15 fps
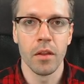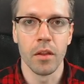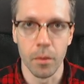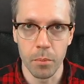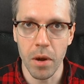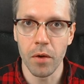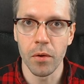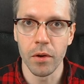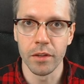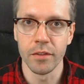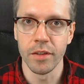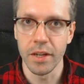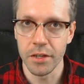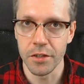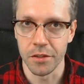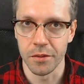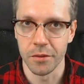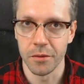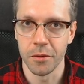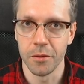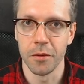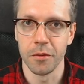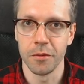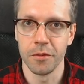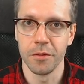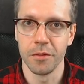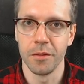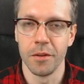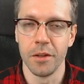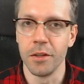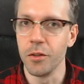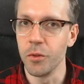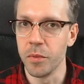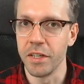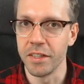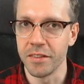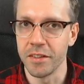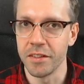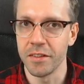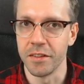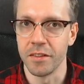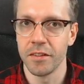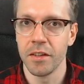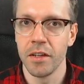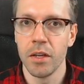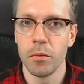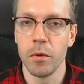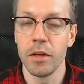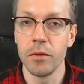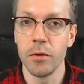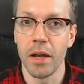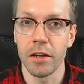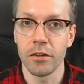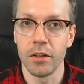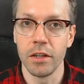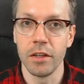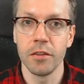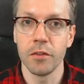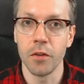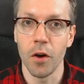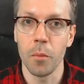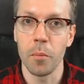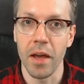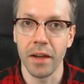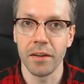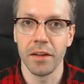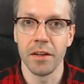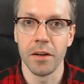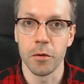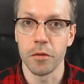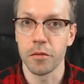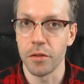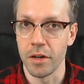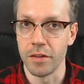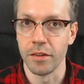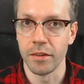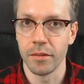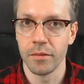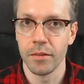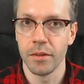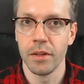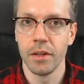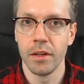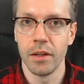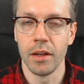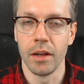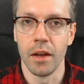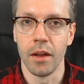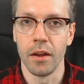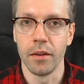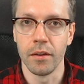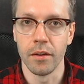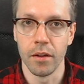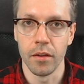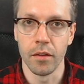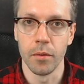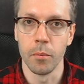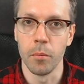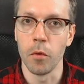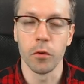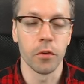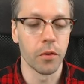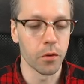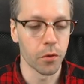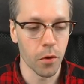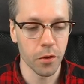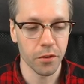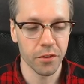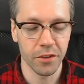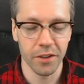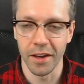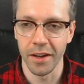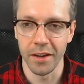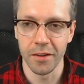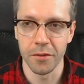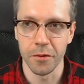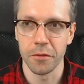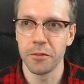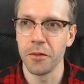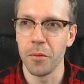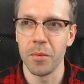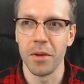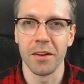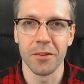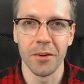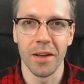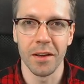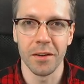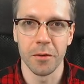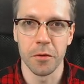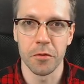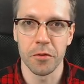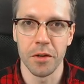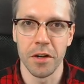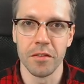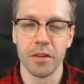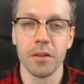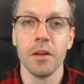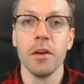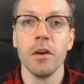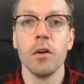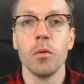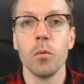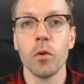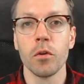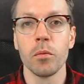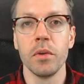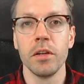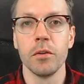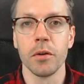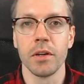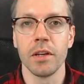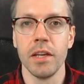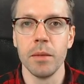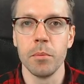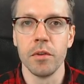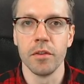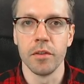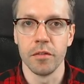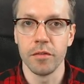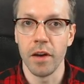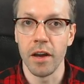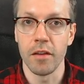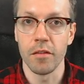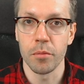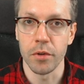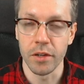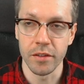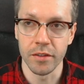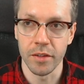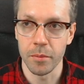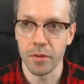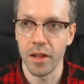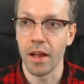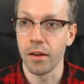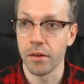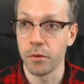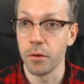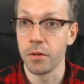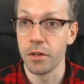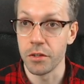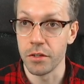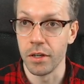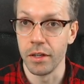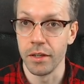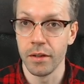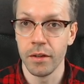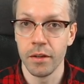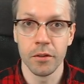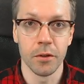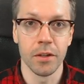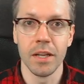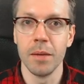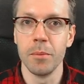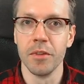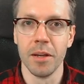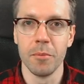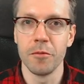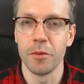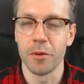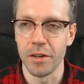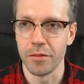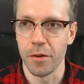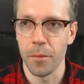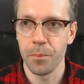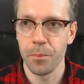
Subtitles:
perilous nature of the human existence when you actually stop acting out of craving. And the most gross kind of stopping to act out of craving would be to keep the five precepts unconditionally, to keep them forever.